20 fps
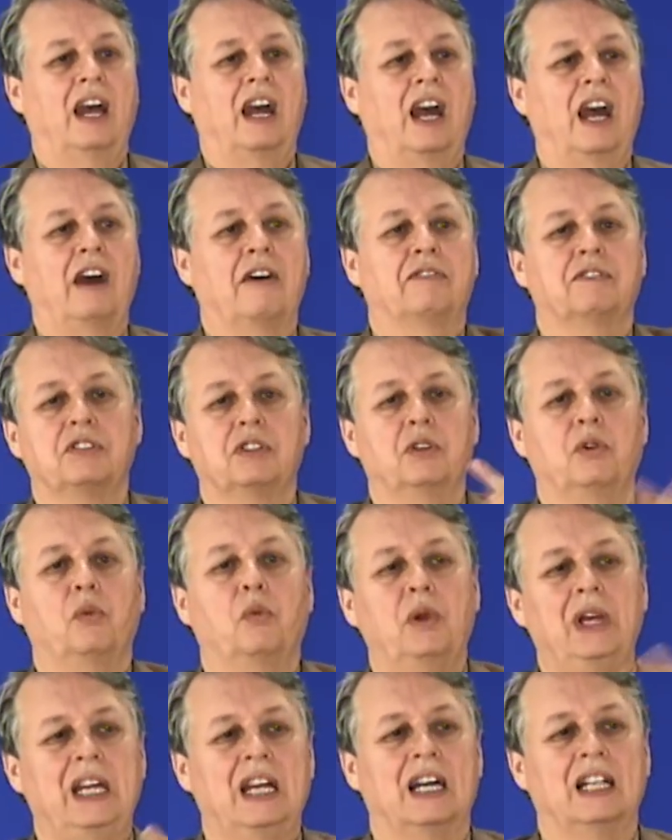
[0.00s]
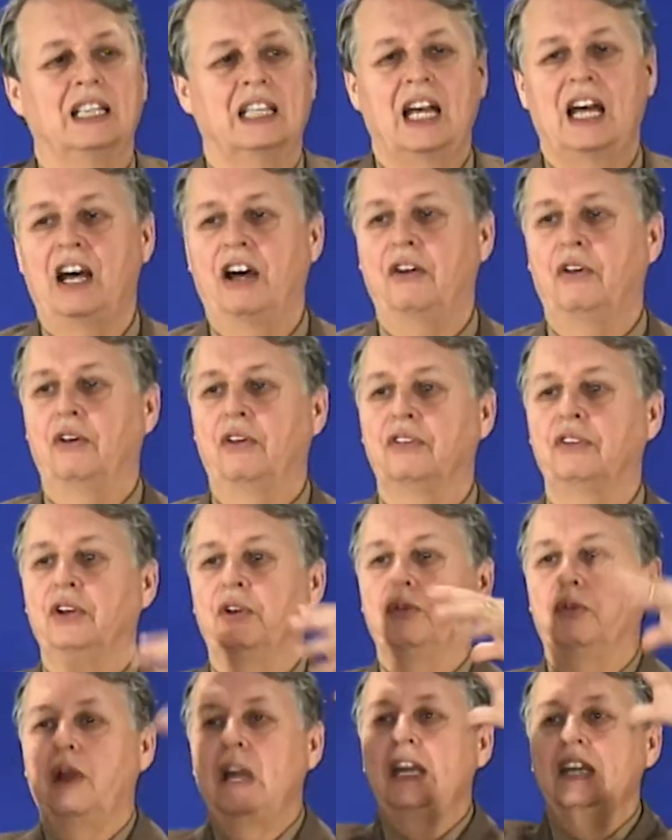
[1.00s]
after we allow the
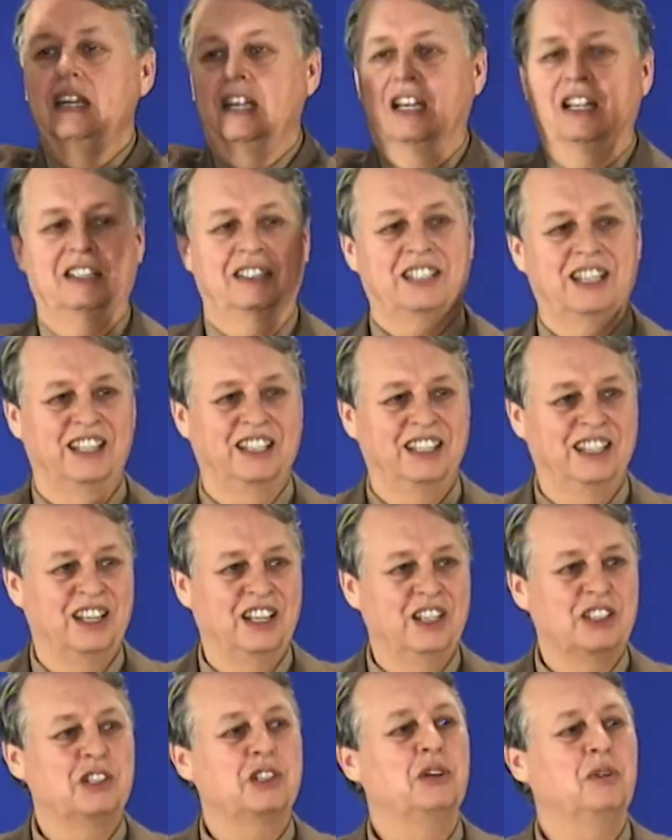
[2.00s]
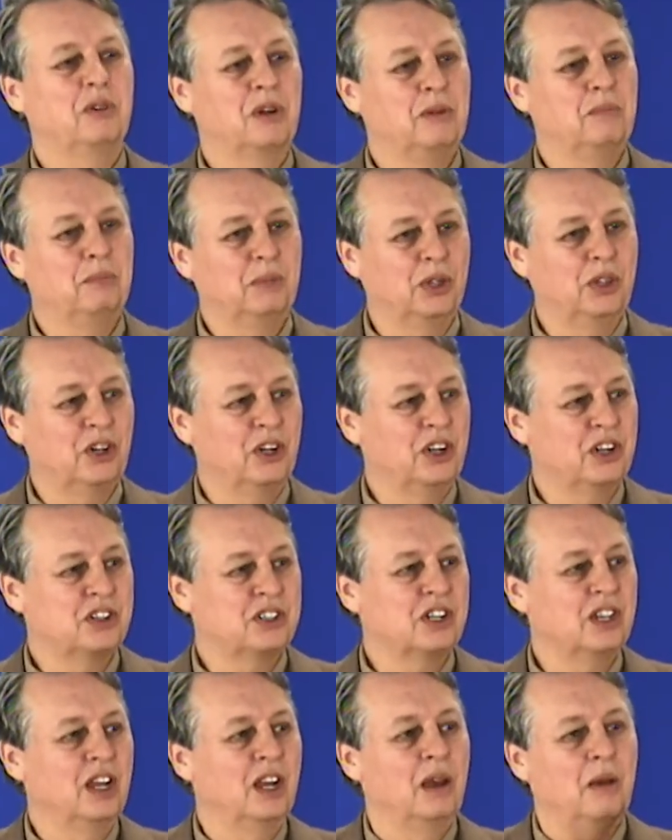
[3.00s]
radiant to
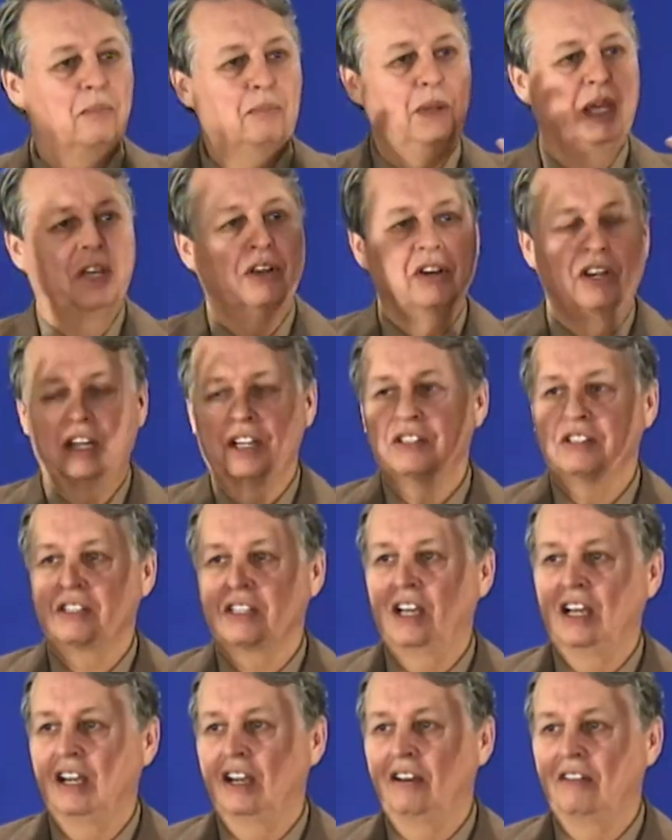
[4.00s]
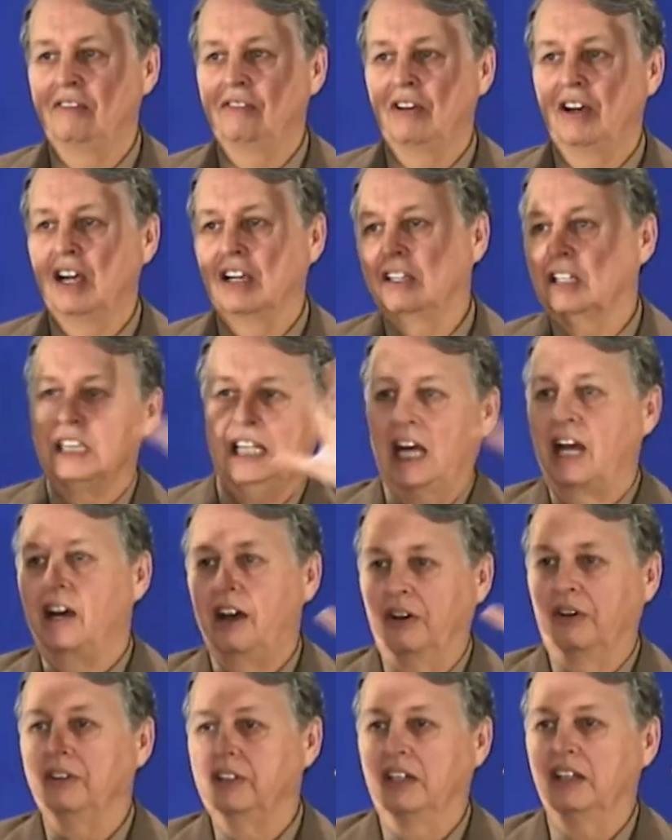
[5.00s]
emerge because of a
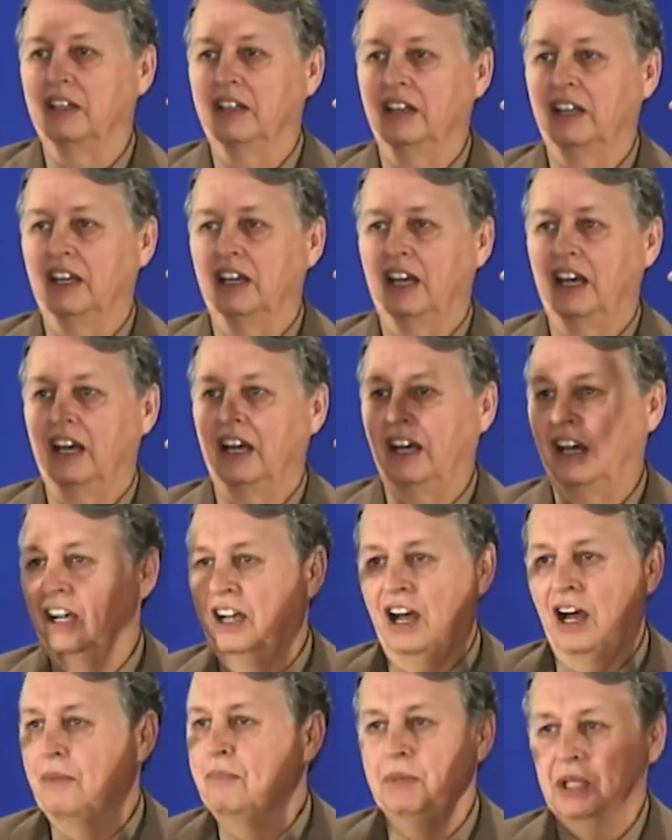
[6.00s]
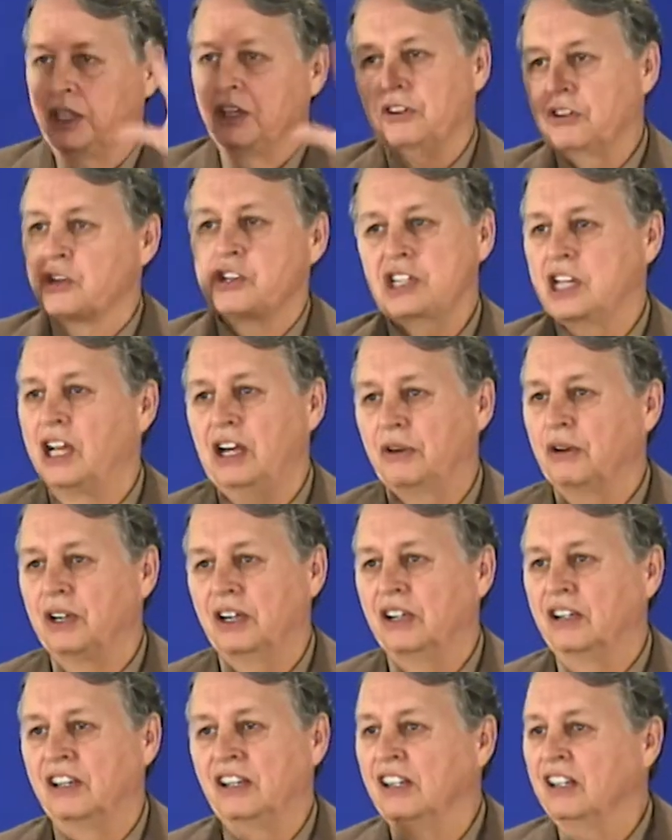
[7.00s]
cloud, a meteor
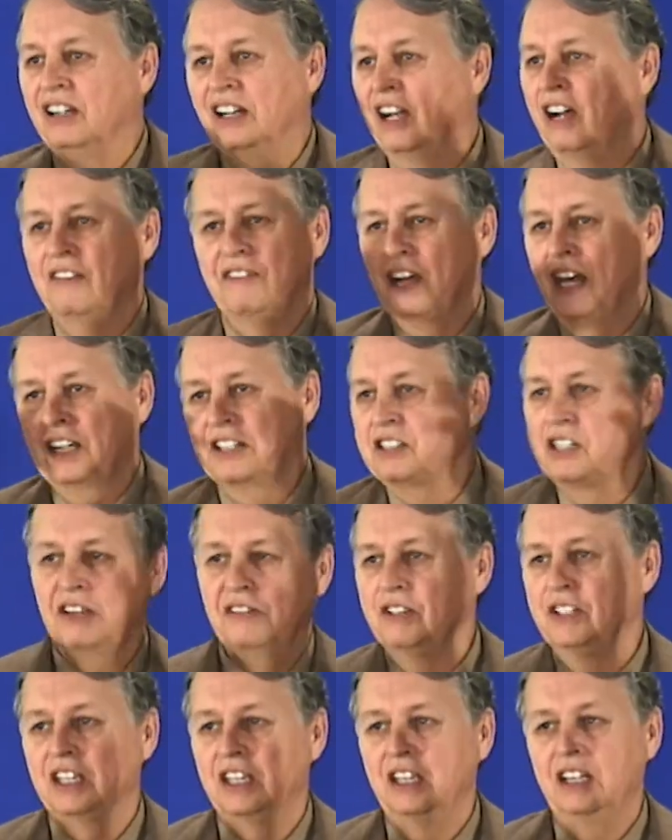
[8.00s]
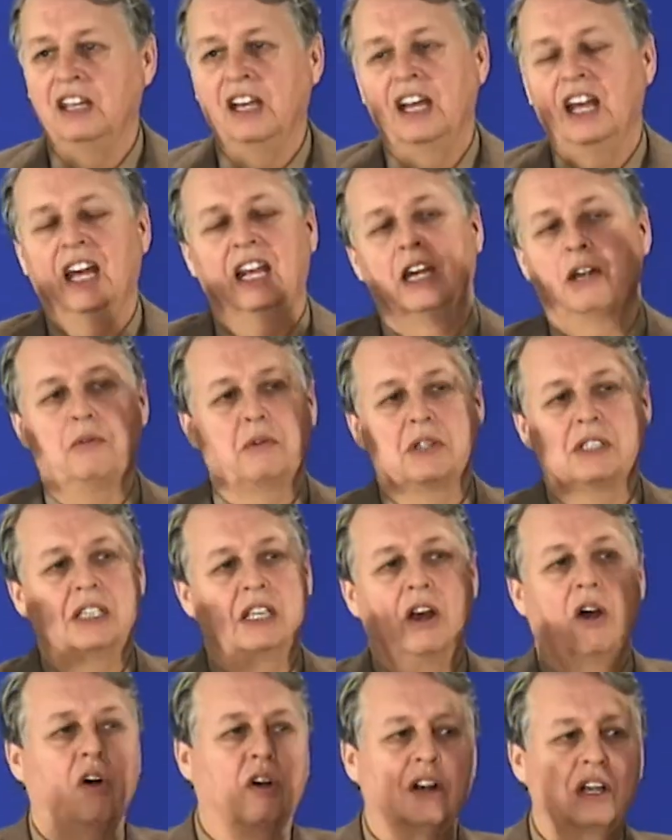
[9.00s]
shower of activity, and it was
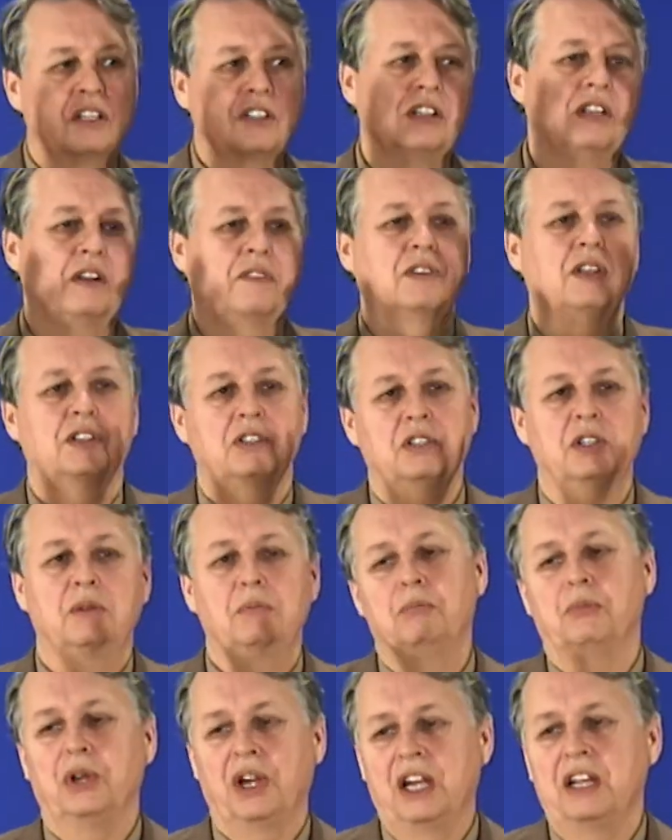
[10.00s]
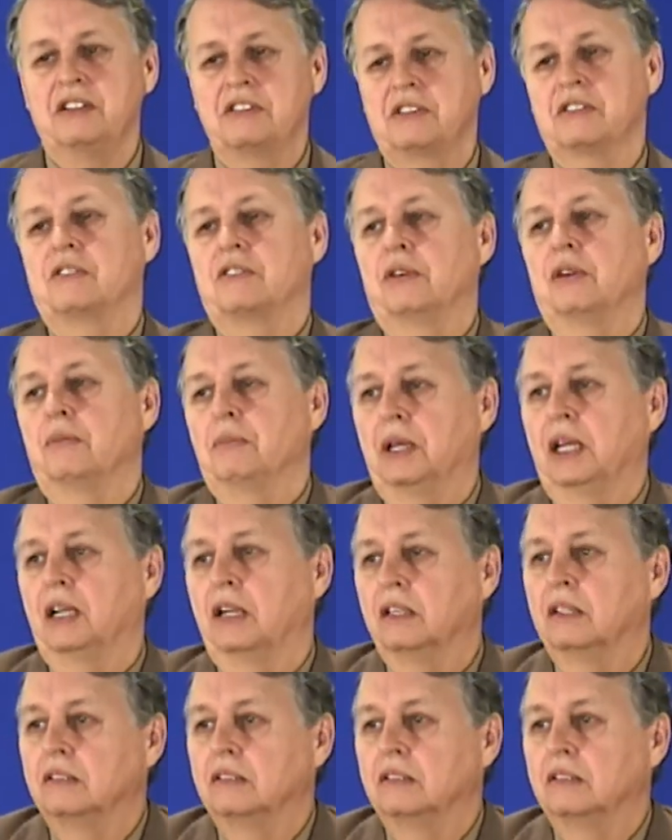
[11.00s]
the origin of the term brainstorming.